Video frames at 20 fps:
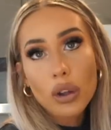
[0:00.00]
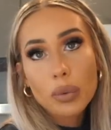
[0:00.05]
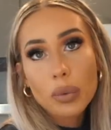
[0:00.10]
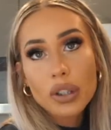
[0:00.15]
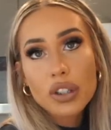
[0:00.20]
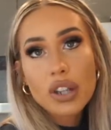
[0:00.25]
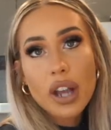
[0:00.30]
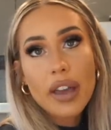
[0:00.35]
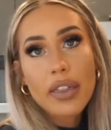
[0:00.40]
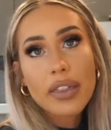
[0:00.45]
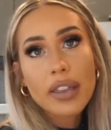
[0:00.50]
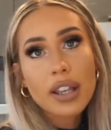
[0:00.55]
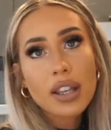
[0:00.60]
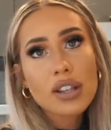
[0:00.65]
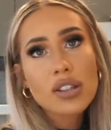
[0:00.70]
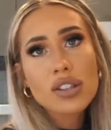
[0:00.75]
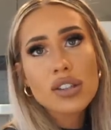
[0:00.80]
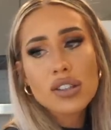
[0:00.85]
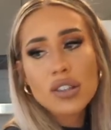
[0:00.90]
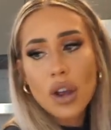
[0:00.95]
which I think is
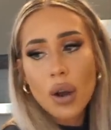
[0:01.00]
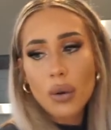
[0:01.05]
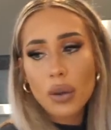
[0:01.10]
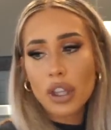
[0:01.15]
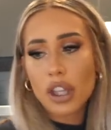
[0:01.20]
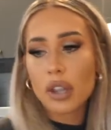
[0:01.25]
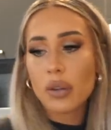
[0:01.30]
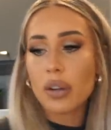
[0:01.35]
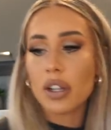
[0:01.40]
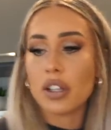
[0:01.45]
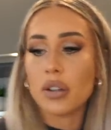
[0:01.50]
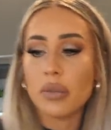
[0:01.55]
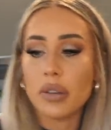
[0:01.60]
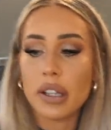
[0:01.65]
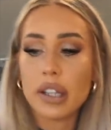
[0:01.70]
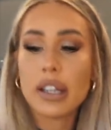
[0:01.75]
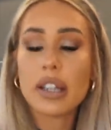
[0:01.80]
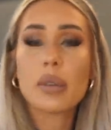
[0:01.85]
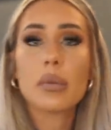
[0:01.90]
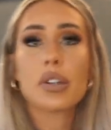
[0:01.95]
so cute and
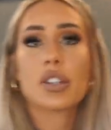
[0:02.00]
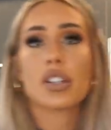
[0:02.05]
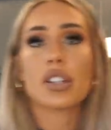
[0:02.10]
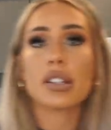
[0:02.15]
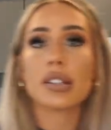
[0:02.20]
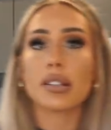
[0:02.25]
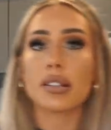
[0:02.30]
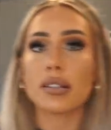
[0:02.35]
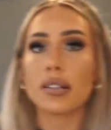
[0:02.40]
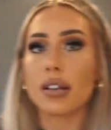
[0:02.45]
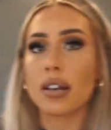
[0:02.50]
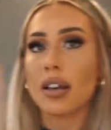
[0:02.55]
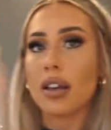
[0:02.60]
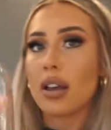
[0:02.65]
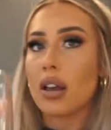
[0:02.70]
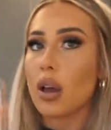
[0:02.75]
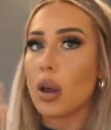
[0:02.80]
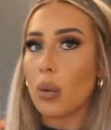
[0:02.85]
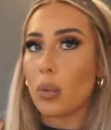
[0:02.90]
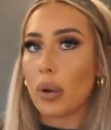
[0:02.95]
unique, which is
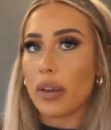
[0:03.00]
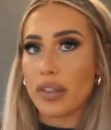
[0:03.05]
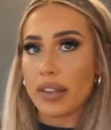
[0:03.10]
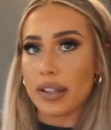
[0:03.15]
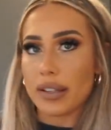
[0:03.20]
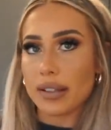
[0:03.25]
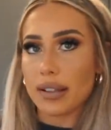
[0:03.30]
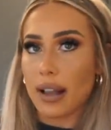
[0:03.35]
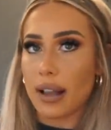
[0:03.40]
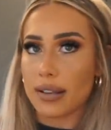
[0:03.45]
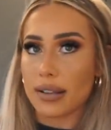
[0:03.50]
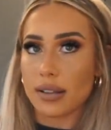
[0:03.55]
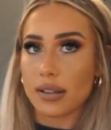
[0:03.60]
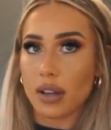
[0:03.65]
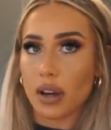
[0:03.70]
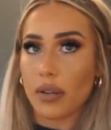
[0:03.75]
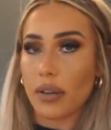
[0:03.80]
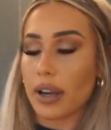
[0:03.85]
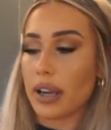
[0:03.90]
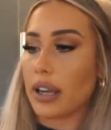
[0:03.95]
what these glasses
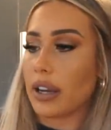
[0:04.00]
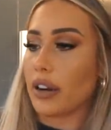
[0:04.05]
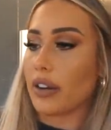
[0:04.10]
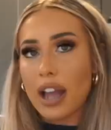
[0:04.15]
are right here.